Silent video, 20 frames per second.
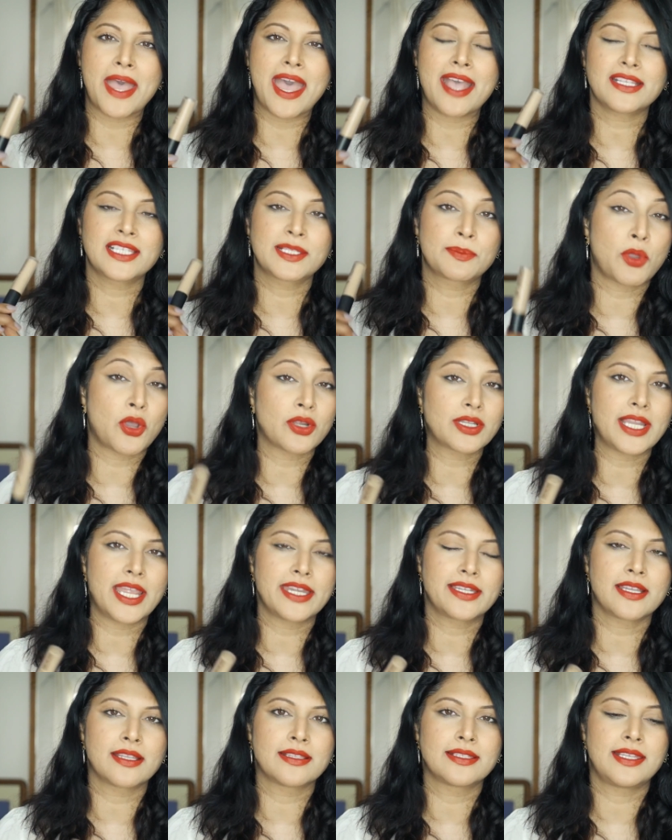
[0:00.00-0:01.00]
PAC
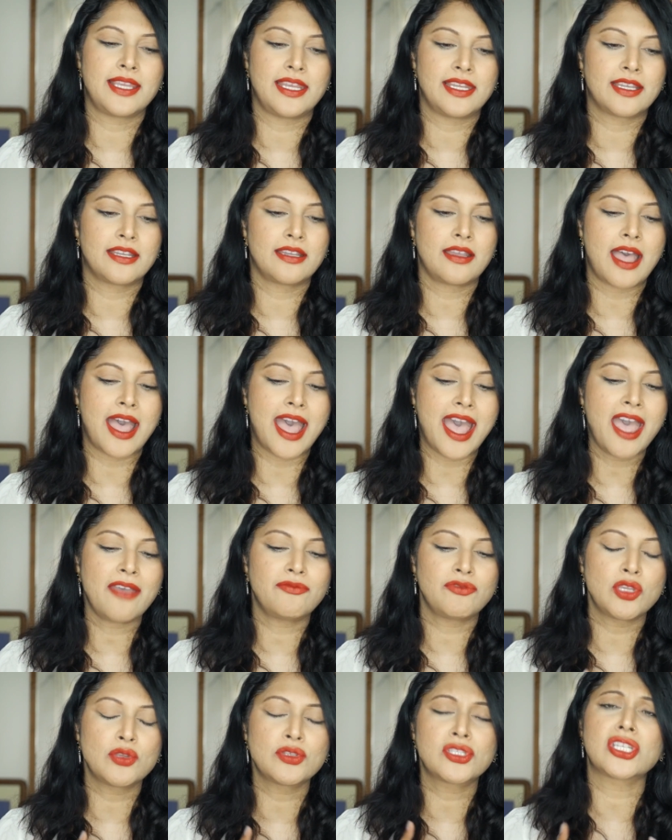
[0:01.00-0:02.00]
Spotlight Concealer. I
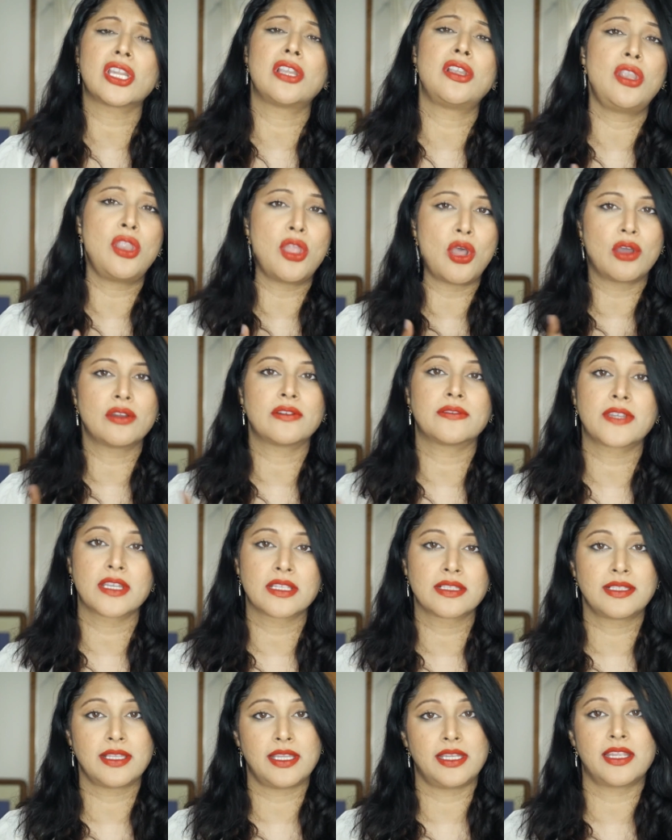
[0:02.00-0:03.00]
have used a lot of
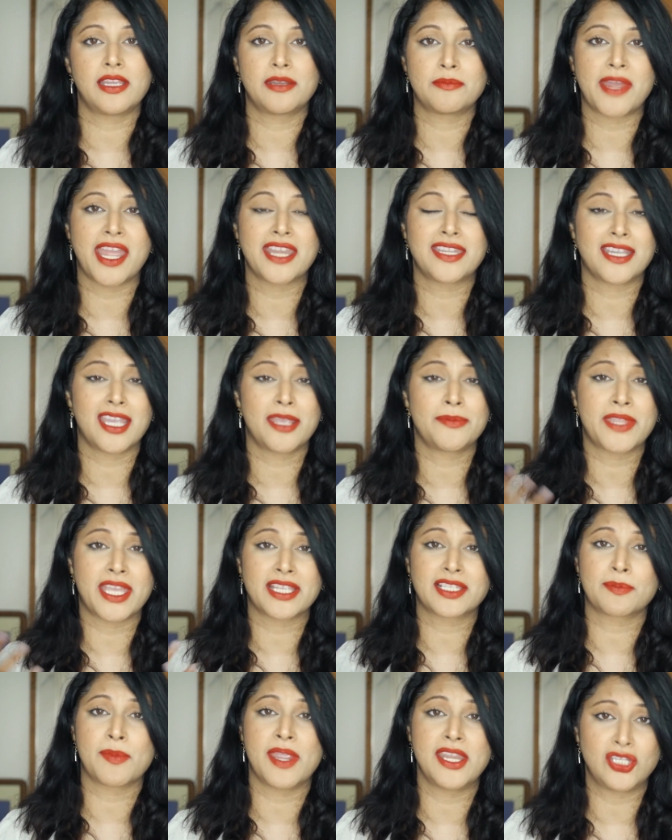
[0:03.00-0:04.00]
concealer in my time.
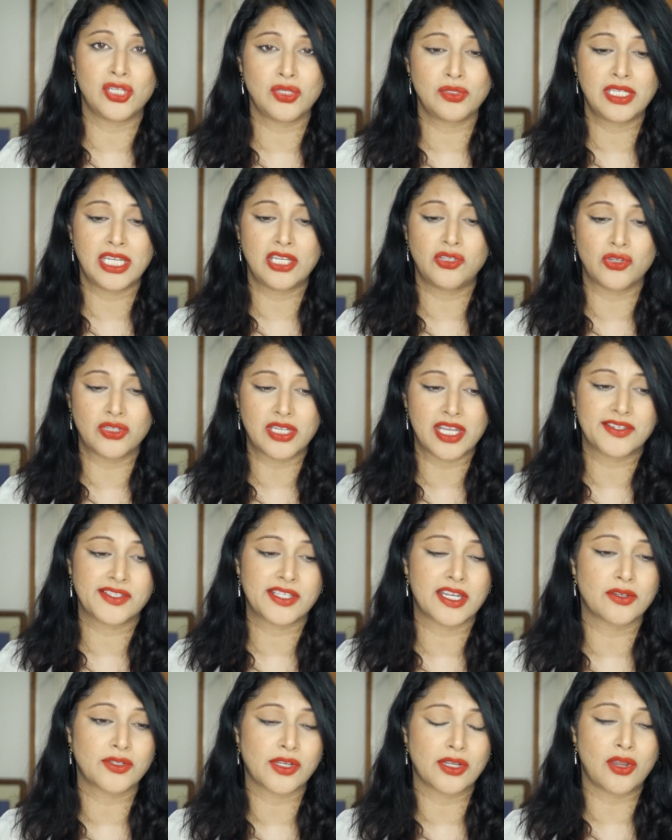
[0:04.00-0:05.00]
That's my duty, to
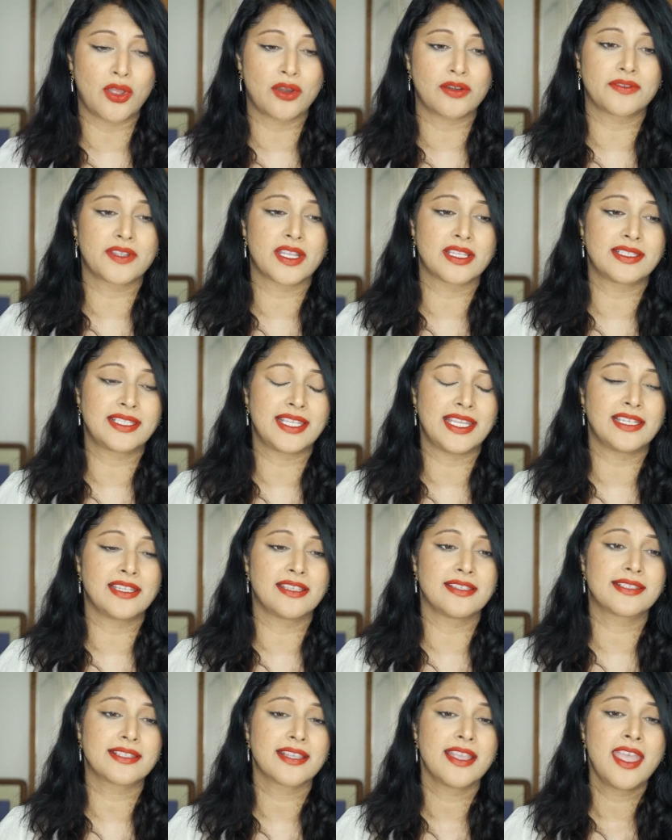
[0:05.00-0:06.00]
test out a lot of
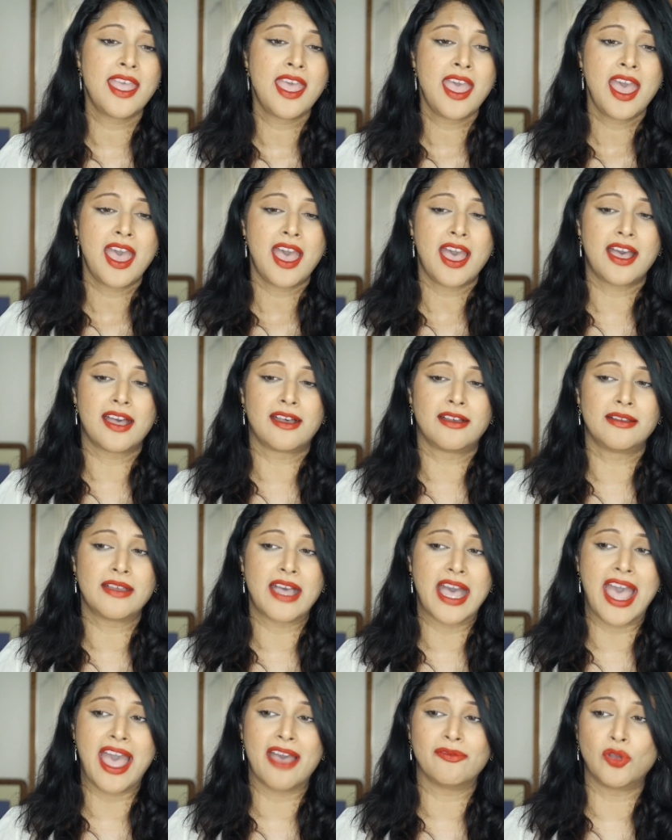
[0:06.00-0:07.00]
concealers.
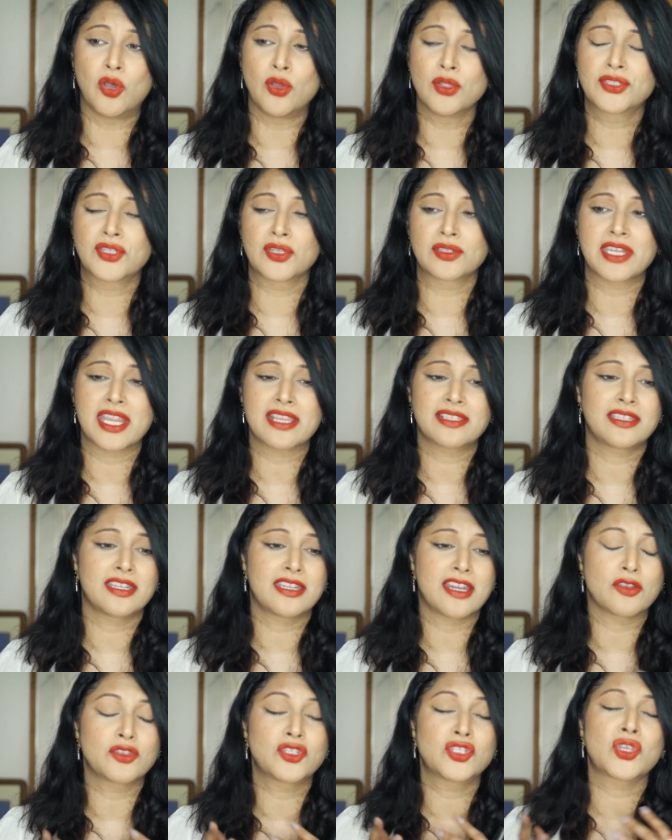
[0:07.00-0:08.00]
I have also
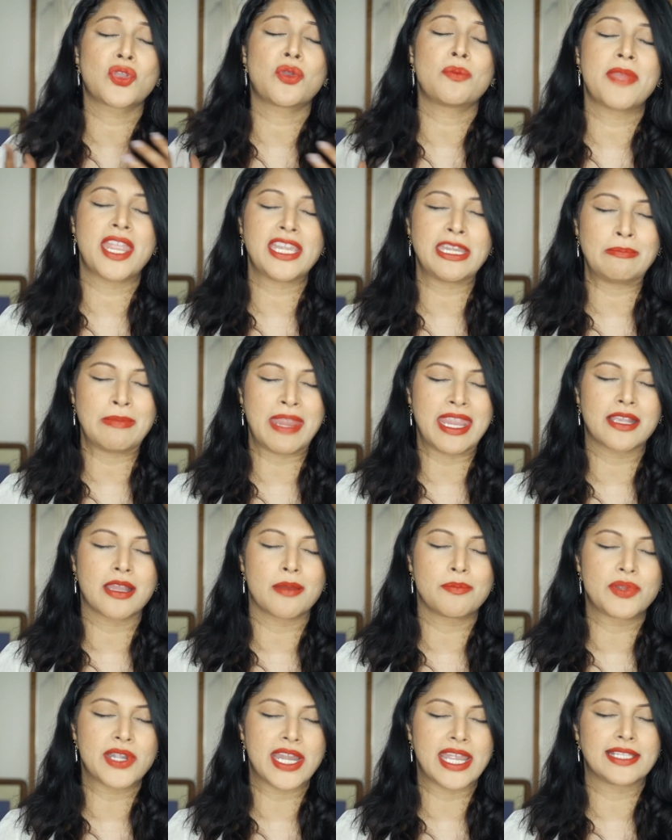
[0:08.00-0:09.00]
tested out so many
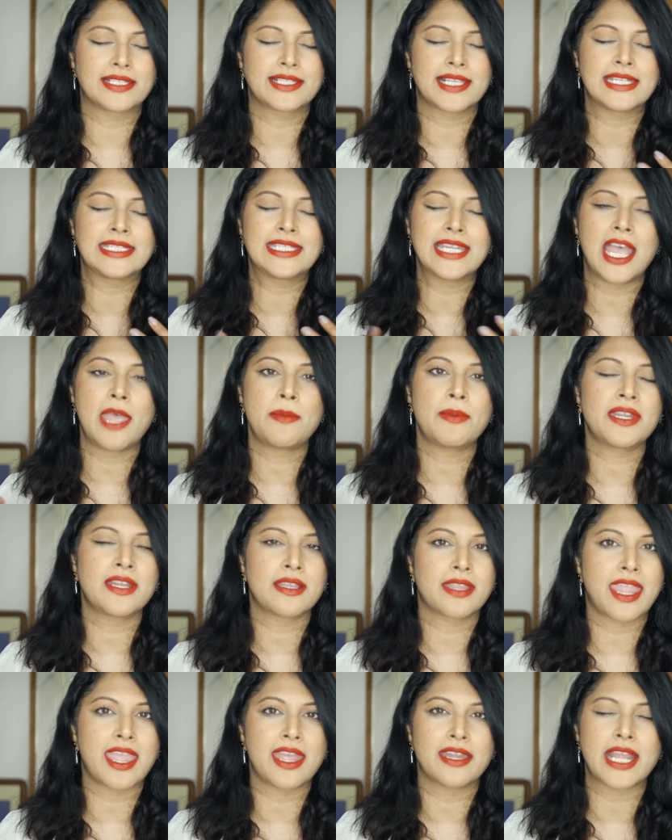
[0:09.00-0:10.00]
makeup brands, and time and
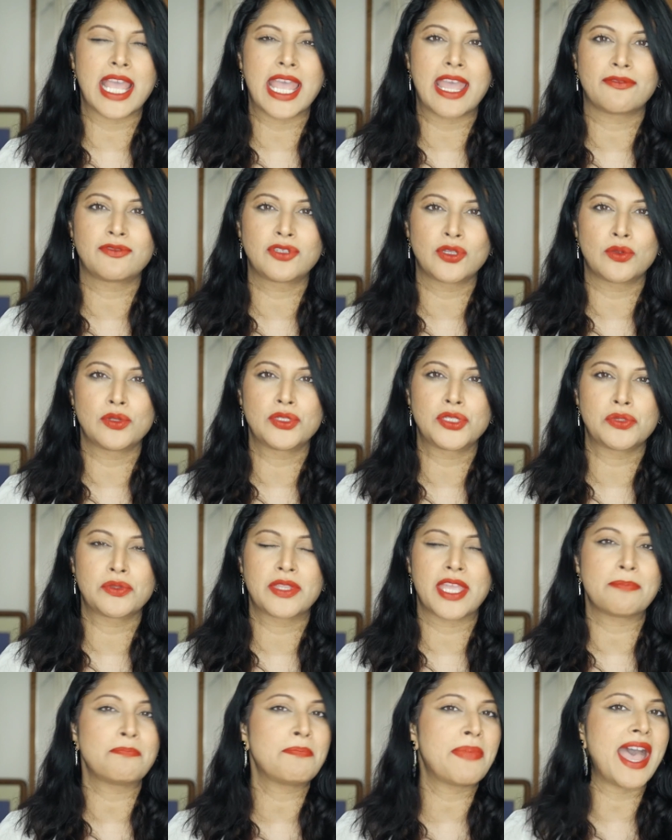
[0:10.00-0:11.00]
again I have told you
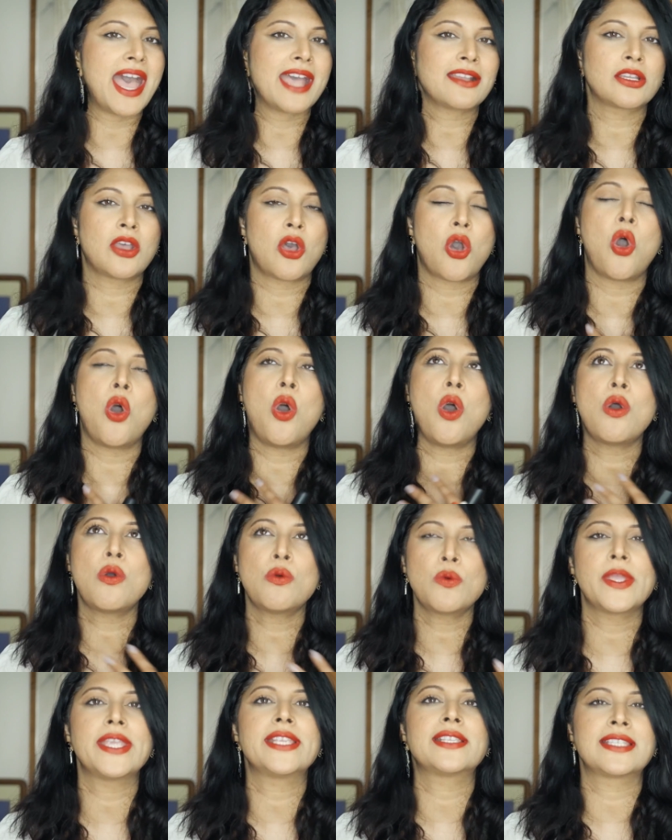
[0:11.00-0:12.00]
that PAC
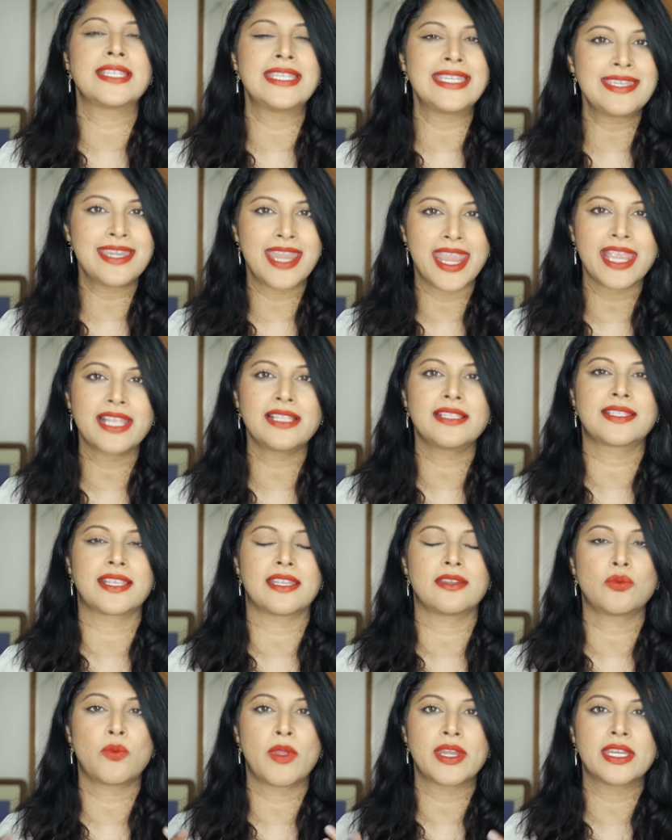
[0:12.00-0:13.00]
always nails
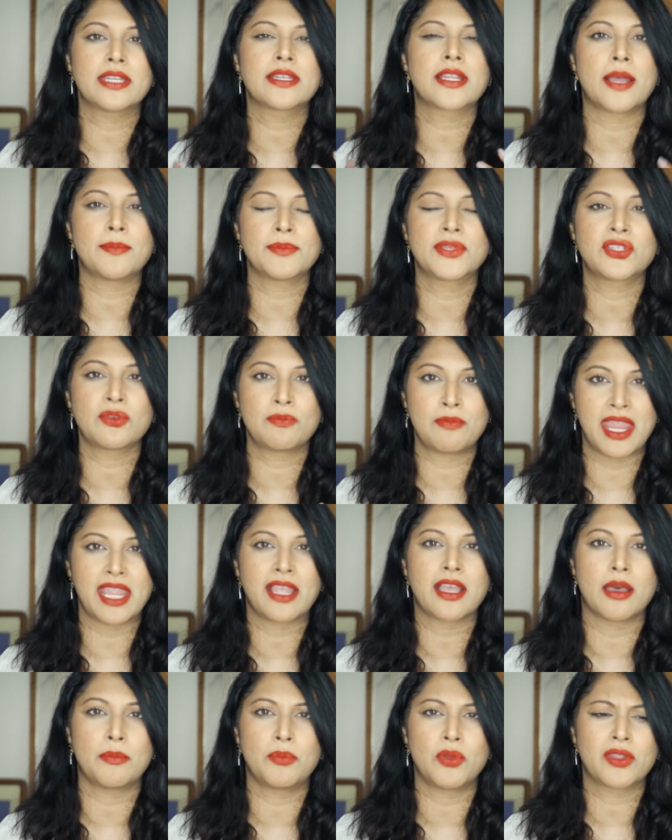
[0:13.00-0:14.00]
it when it comes to
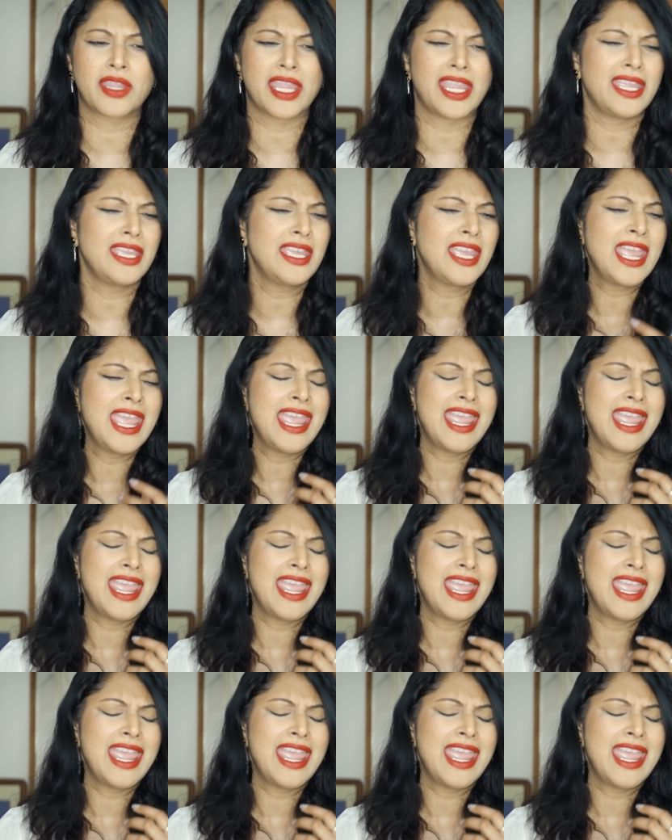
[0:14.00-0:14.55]
makeup, okay?